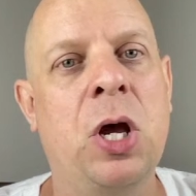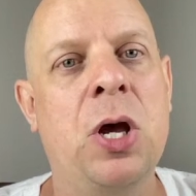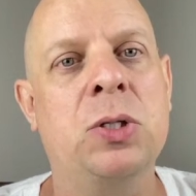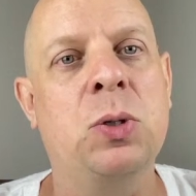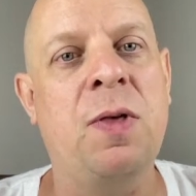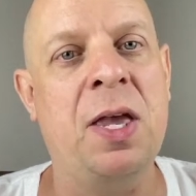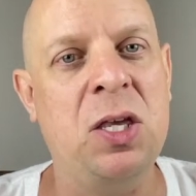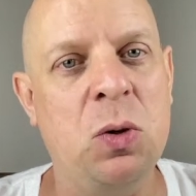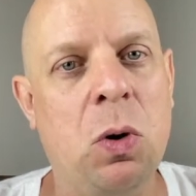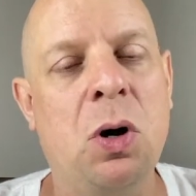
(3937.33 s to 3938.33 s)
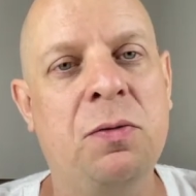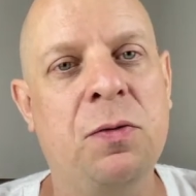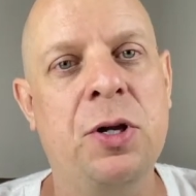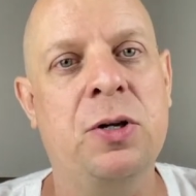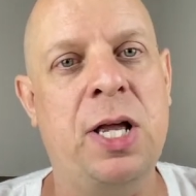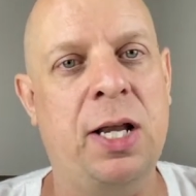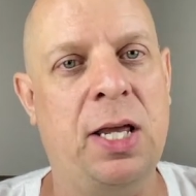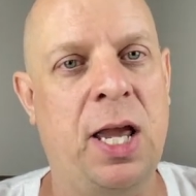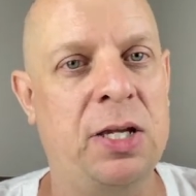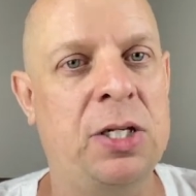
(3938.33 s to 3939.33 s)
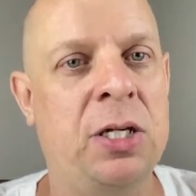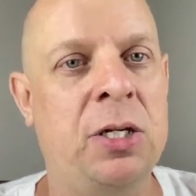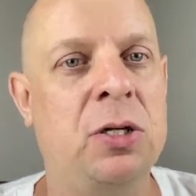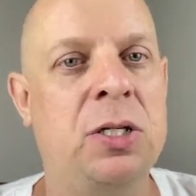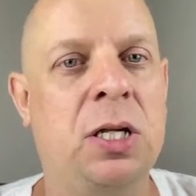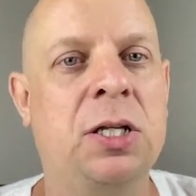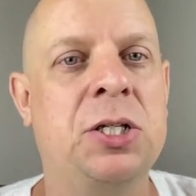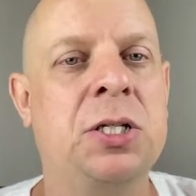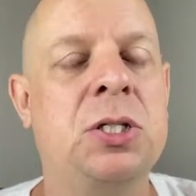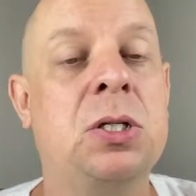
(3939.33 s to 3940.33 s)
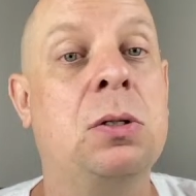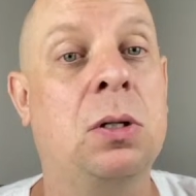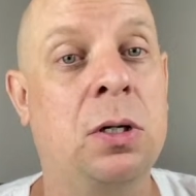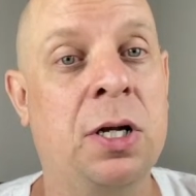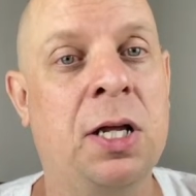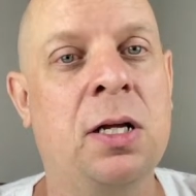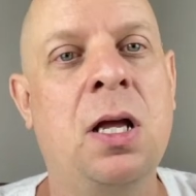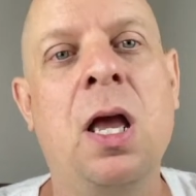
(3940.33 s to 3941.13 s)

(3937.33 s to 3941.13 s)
So thank you all for your dedication and your diligence to learning